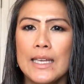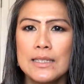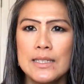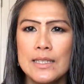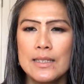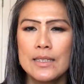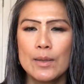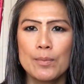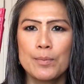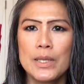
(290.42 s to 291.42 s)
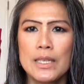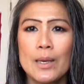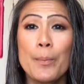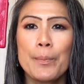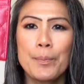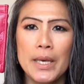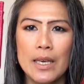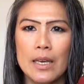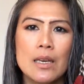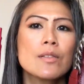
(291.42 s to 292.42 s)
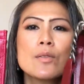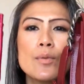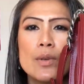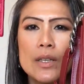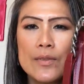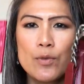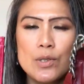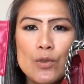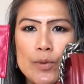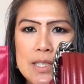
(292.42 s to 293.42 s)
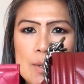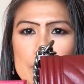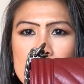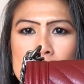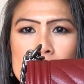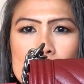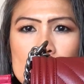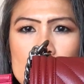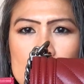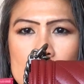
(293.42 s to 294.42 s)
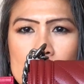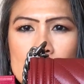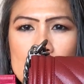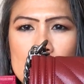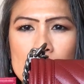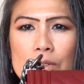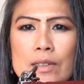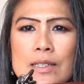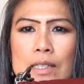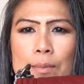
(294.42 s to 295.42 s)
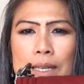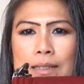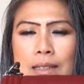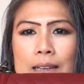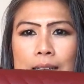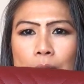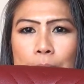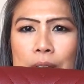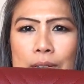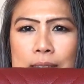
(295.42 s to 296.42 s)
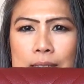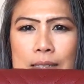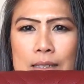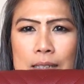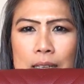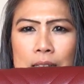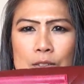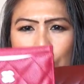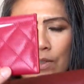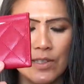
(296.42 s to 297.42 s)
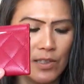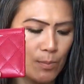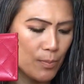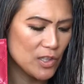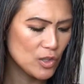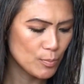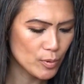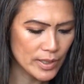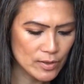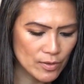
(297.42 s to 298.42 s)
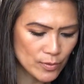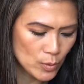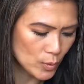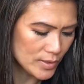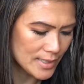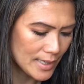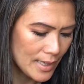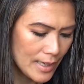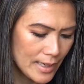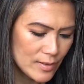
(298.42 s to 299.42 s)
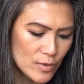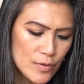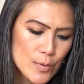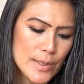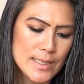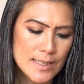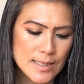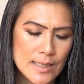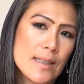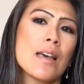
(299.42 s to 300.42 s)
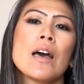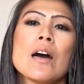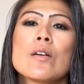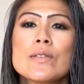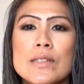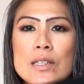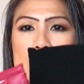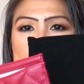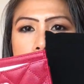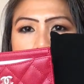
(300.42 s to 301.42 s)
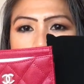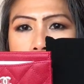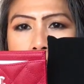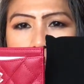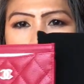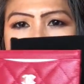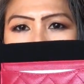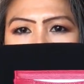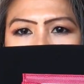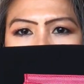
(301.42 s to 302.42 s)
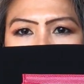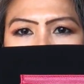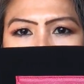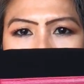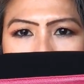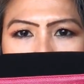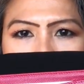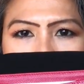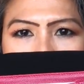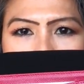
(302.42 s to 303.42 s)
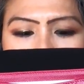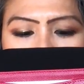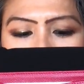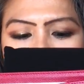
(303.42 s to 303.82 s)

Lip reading: 18B pink. The invoice reads pink. So here there are a side-by-side comparison. So this is much brighter, of course, and you've already seen how this looks against a black color. It